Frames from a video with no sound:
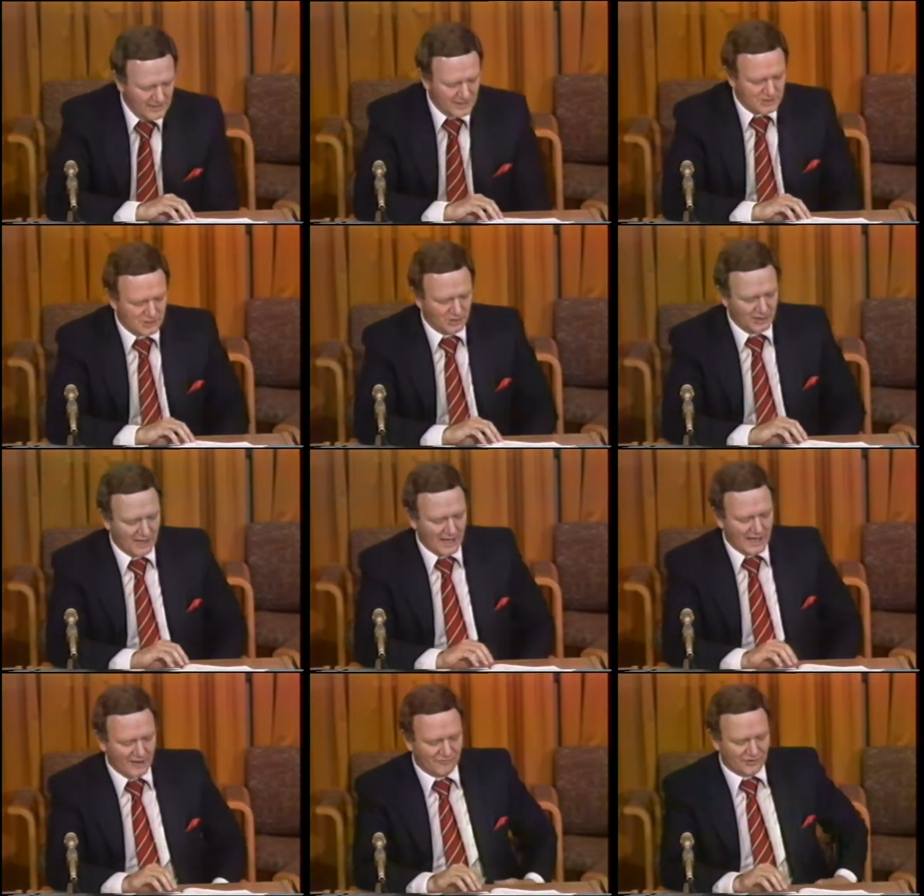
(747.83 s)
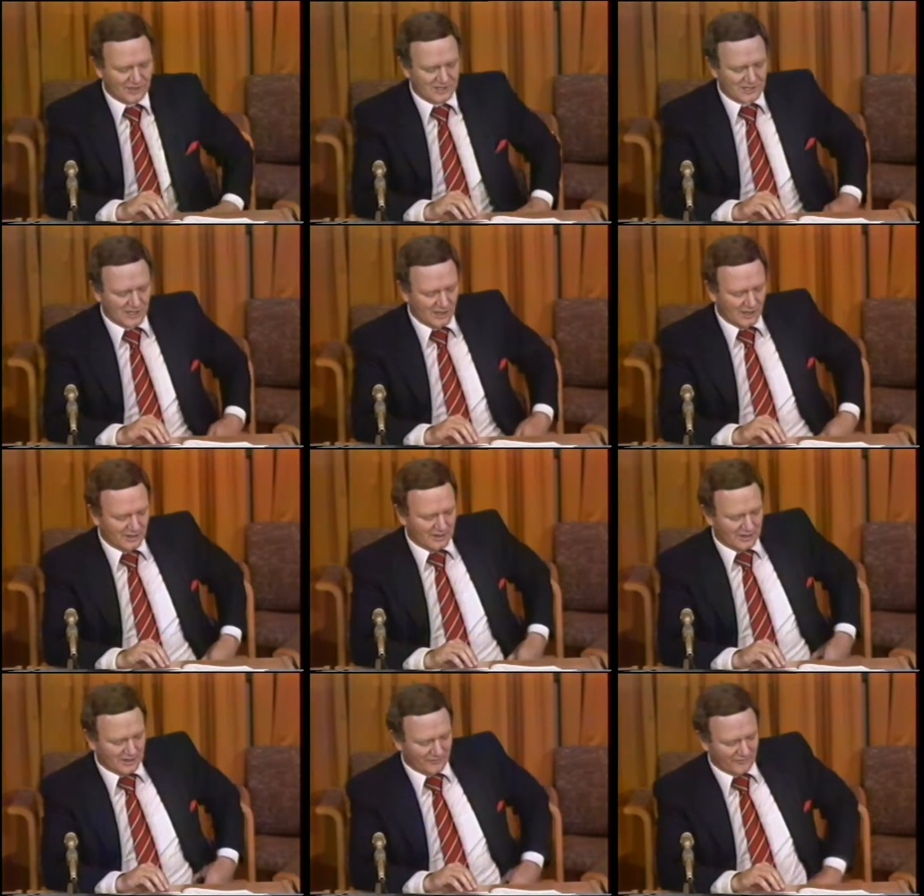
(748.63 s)
So you have to tell
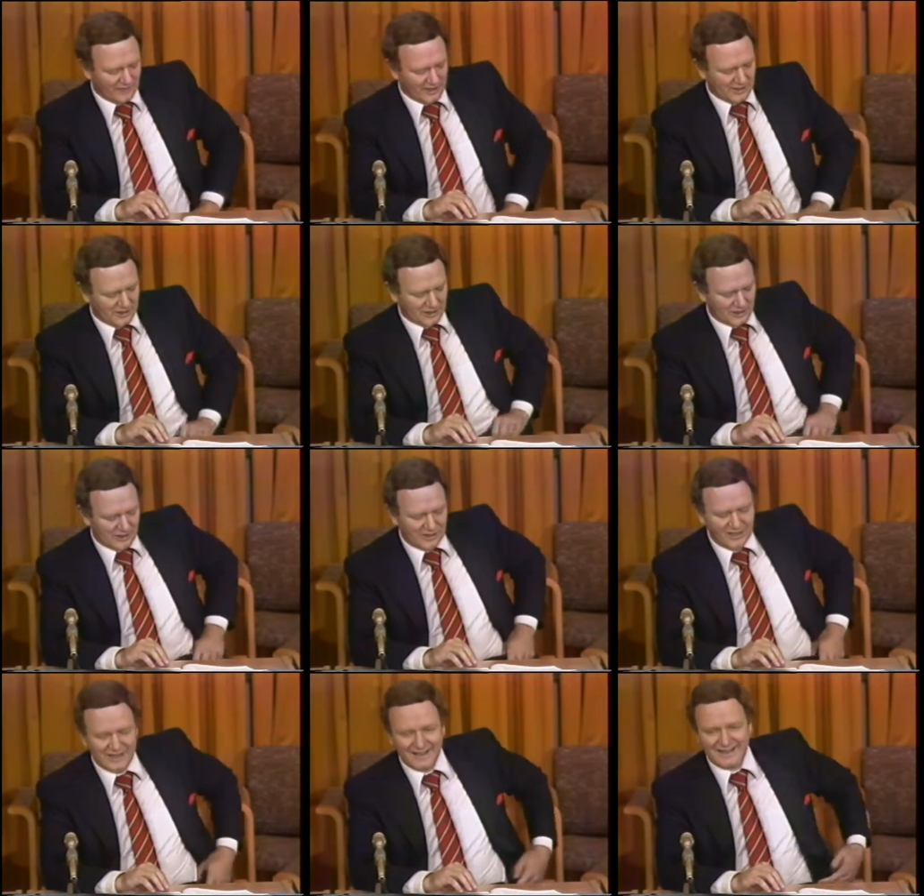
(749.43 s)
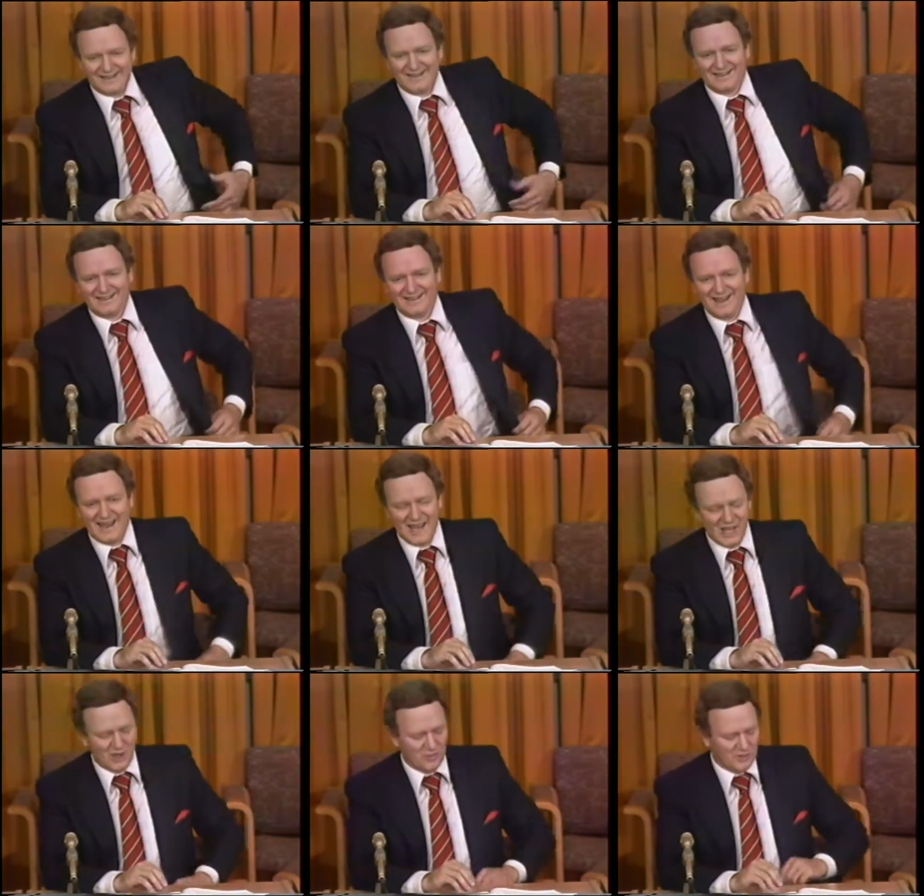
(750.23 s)
the offender in
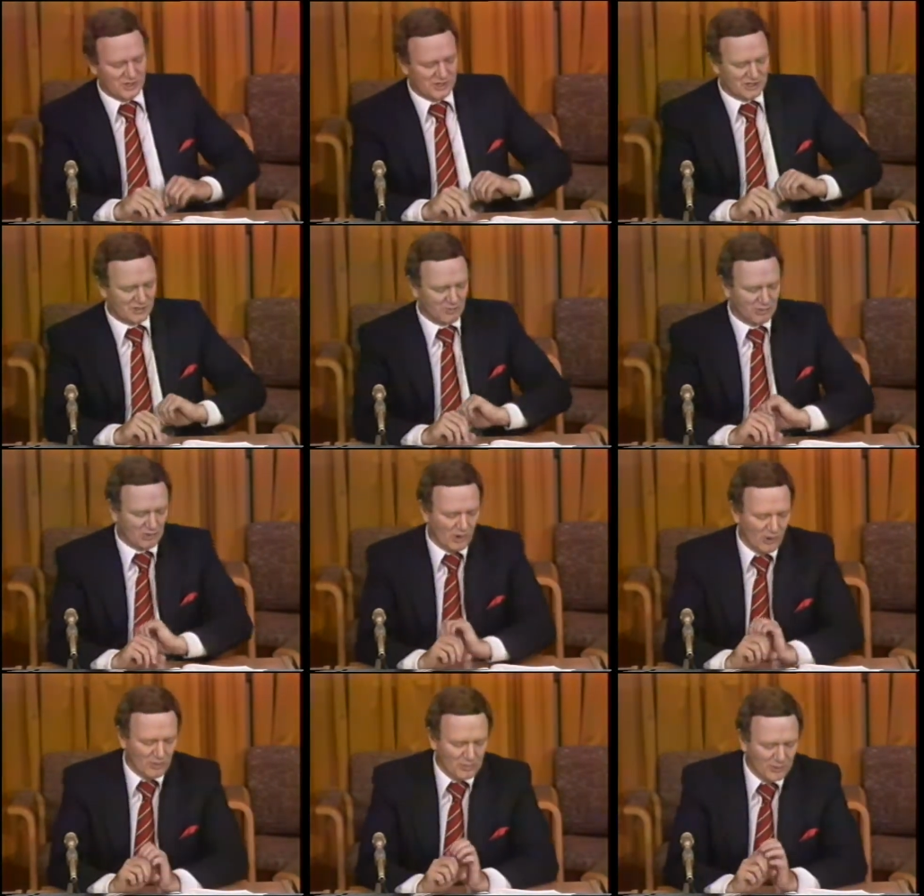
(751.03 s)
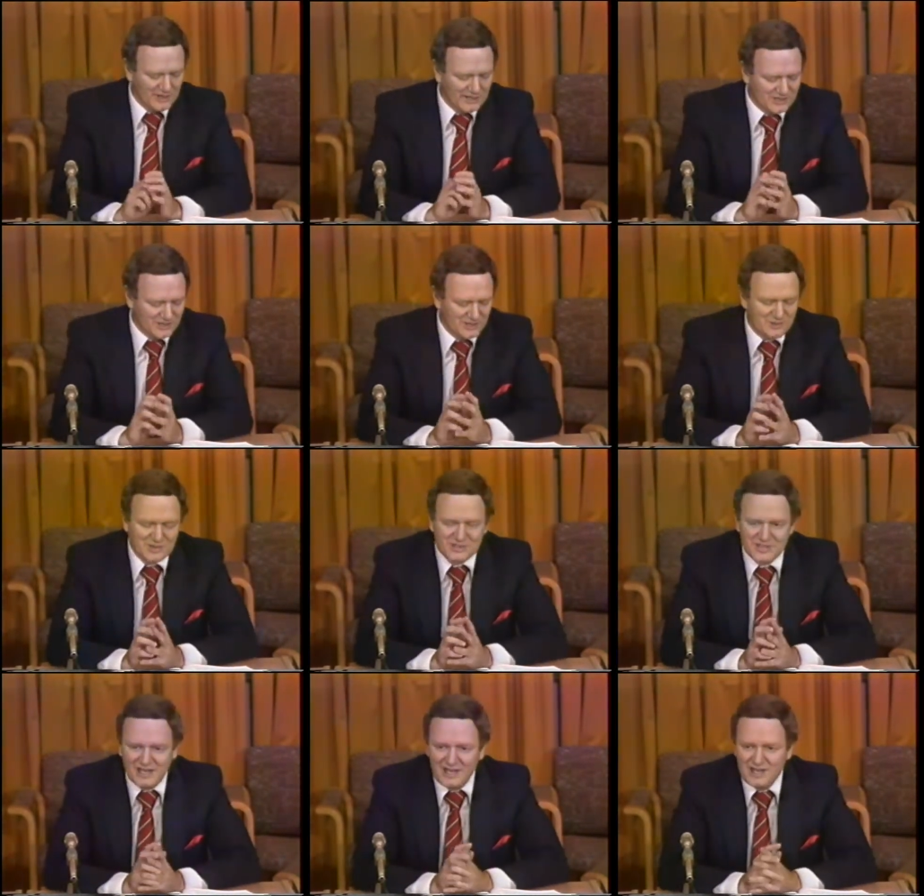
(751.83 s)
language appropriate to
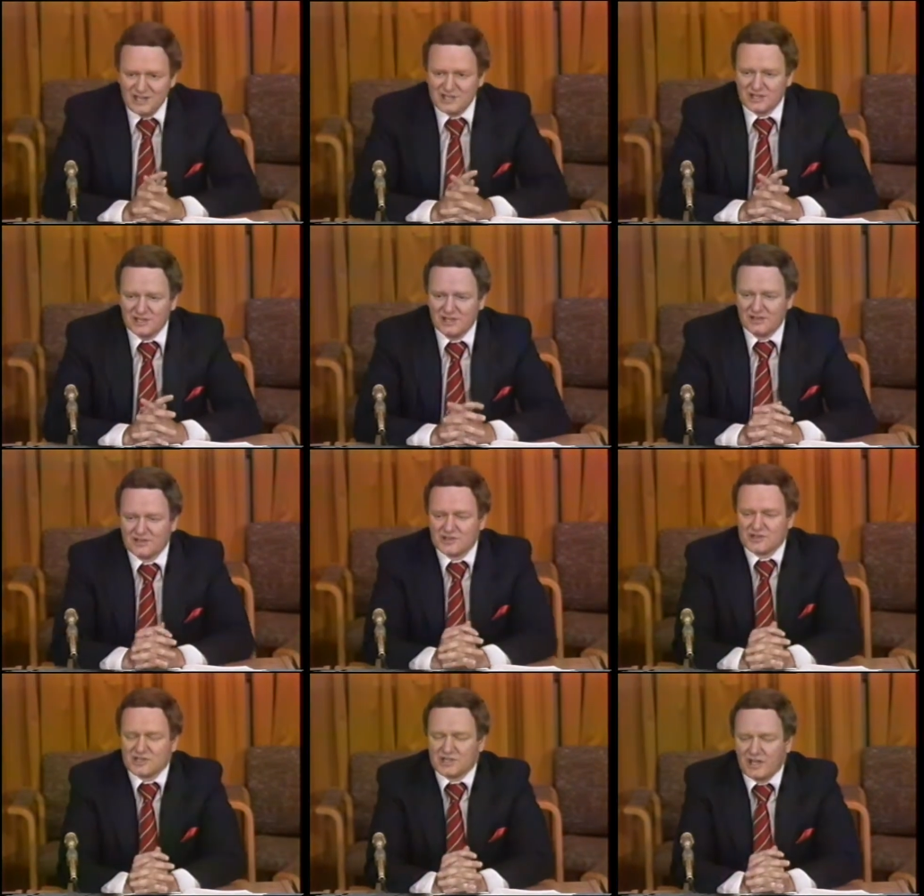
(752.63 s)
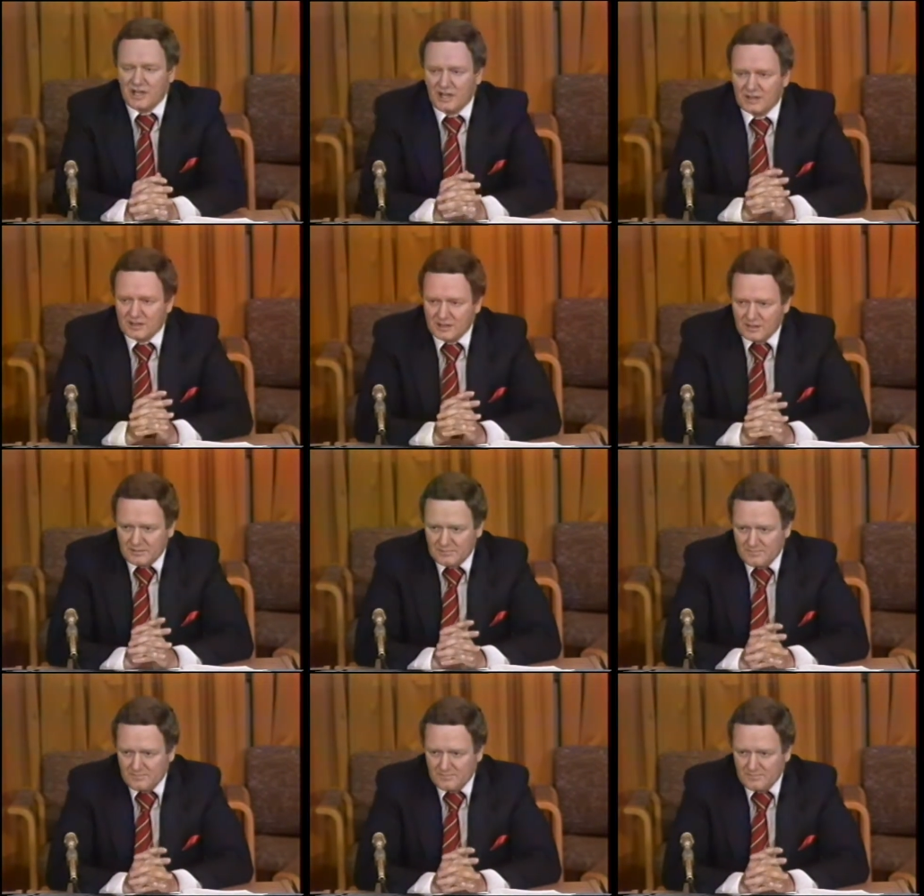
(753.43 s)
his age and understanding.